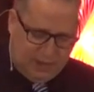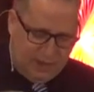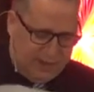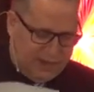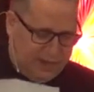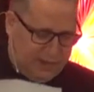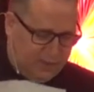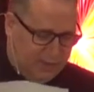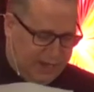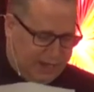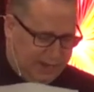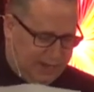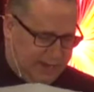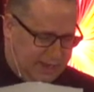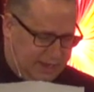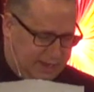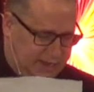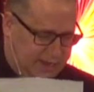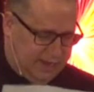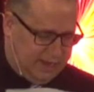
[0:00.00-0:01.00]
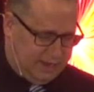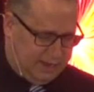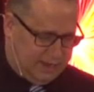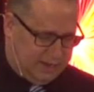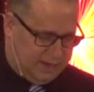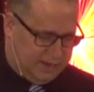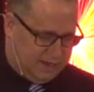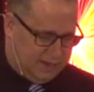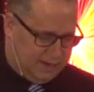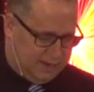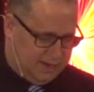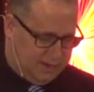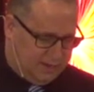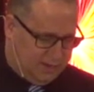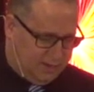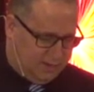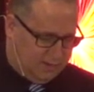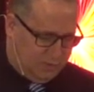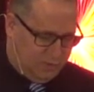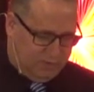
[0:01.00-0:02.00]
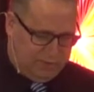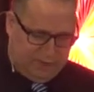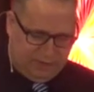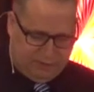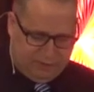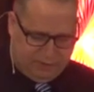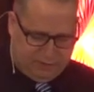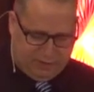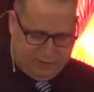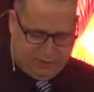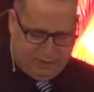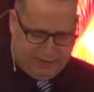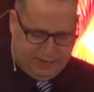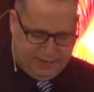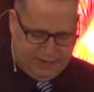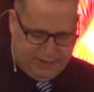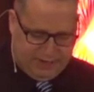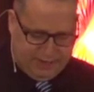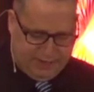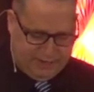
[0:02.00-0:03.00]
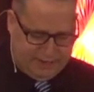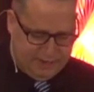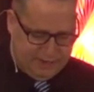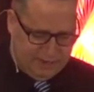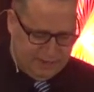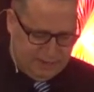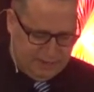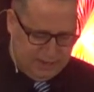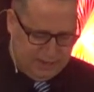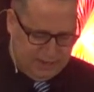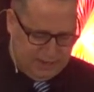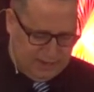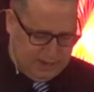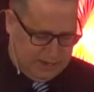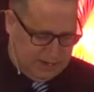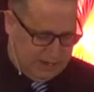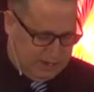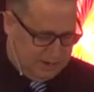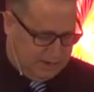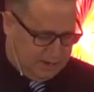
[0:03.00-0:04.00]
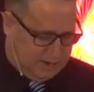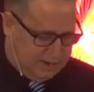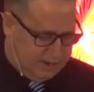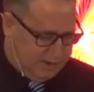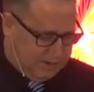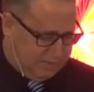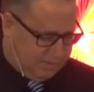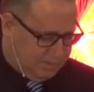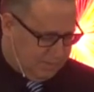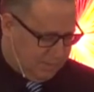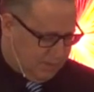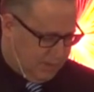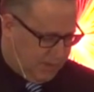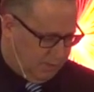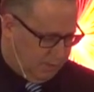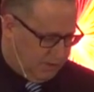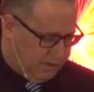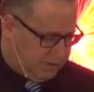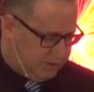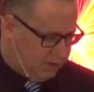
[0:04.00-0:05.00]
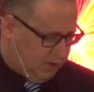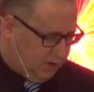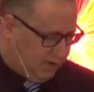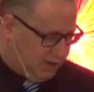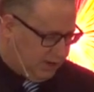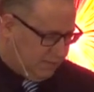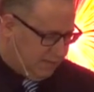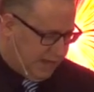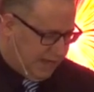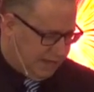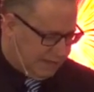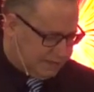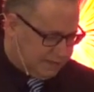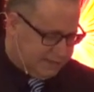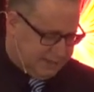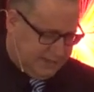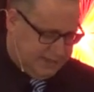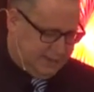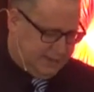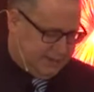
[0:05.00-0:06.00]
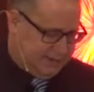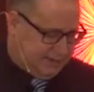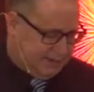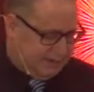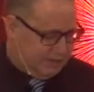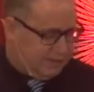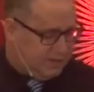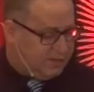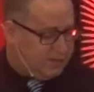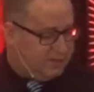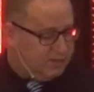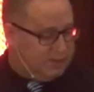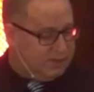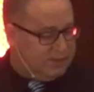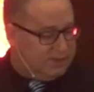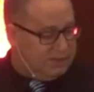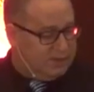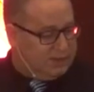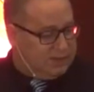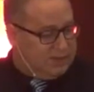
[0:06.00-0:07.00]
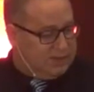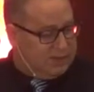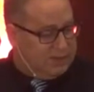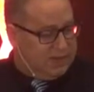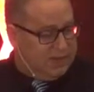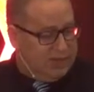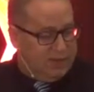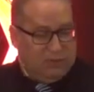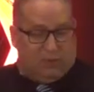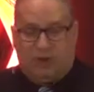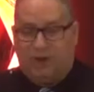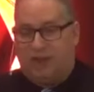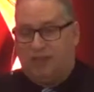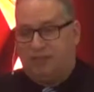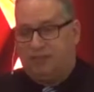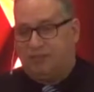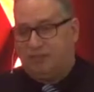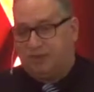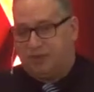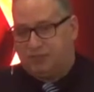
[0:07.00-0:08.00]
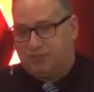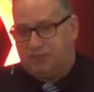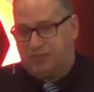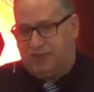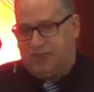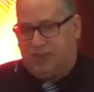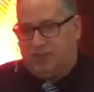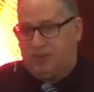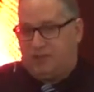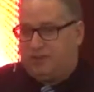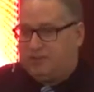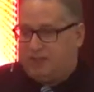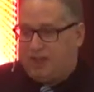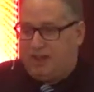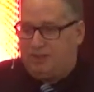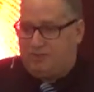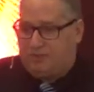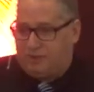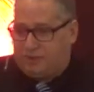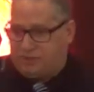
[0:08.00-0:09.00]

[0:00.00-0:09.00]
Anyway, moving forward, I want to talk about one other verse. I don't have a lot of